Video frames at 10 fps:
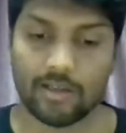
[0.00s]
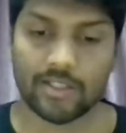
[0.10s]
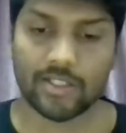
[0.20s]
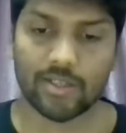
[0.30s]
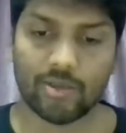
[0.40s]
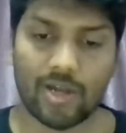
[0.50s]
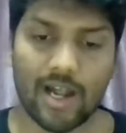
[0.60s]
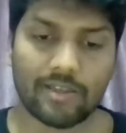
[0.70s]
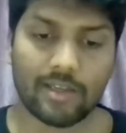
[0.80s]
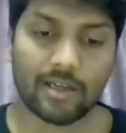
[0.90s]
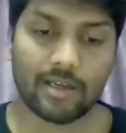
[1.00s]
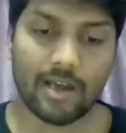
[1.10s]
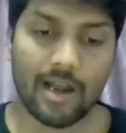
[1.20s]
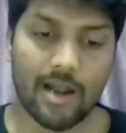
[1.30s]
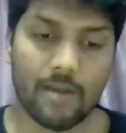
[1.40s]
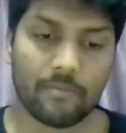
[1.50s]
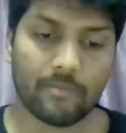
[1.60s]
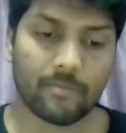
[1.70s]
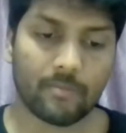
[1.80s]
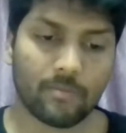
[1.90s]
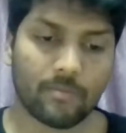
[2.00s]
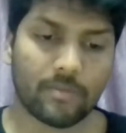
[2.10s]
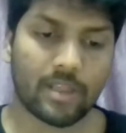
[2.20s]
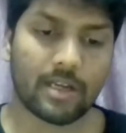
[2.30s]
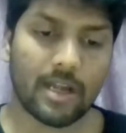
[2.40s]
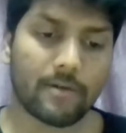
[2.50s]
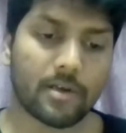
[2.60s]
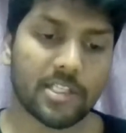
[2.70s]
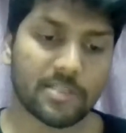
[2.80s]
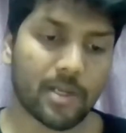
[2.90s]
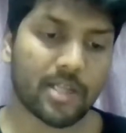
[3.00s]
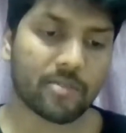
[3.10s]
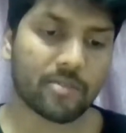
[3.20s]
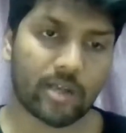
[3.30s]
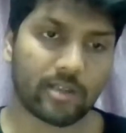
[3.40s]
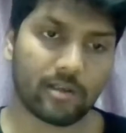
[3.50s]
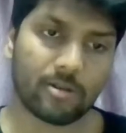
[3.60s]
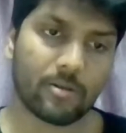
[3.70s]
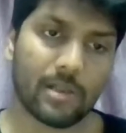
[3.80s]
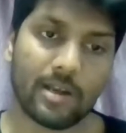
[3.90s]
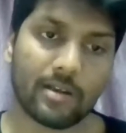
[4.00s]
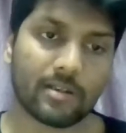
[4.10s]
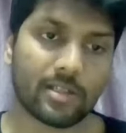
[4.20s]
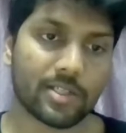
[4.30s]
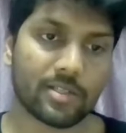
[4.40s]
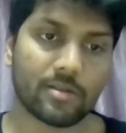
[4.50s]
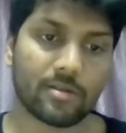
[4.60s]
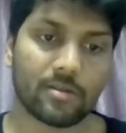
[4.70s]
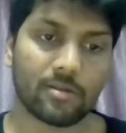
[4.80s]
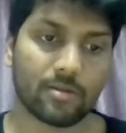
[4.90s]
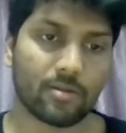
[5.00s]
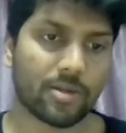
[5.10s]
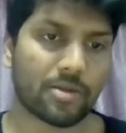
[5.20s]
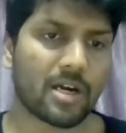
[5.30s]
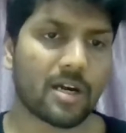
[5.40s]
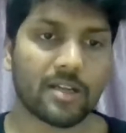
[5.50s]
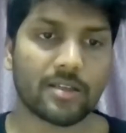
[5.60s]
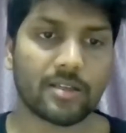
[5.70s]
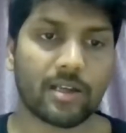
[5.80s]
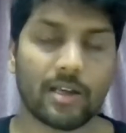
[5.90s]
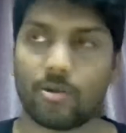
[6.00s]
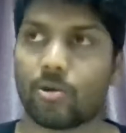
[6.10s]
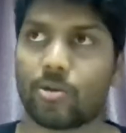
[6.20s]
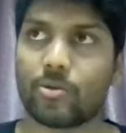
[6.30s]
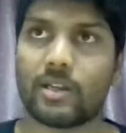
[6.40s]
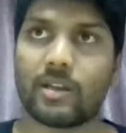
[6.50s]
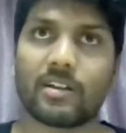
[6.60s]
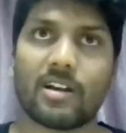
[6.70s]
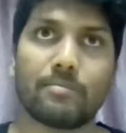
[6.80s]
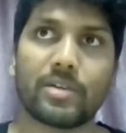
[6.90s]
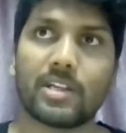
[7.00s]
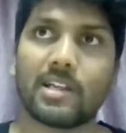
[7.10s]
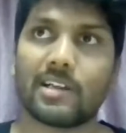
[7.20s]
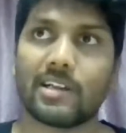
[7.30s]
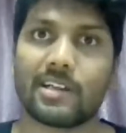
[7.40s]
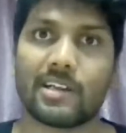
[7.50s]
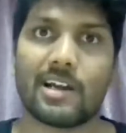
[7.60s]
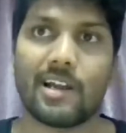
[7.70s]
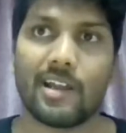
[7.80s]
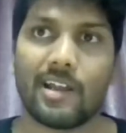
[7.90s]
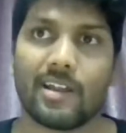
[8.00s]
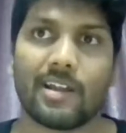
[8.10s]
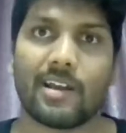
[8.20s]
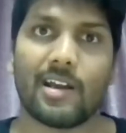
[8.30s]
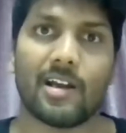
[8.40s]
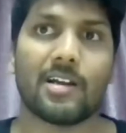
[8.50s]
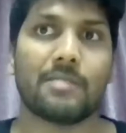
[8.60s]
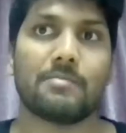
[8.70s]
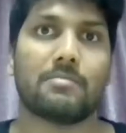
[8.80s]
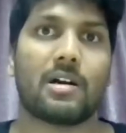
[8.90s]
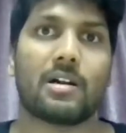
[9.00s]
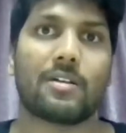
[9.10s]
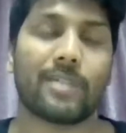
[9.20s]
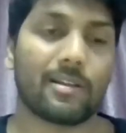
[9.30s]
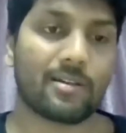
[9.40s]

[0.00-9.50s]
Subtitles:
So I think the governance plays a vital role here. So you can't go to a company like Marvel or